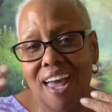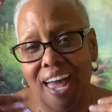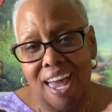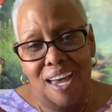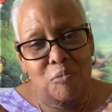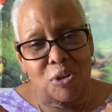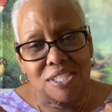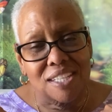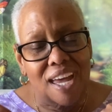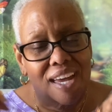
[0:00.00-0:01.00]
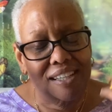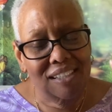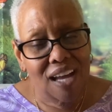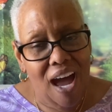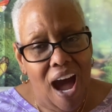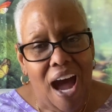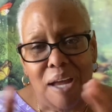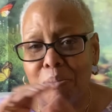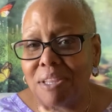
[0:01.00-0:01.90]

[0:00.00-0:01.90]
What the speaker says: And once again, I am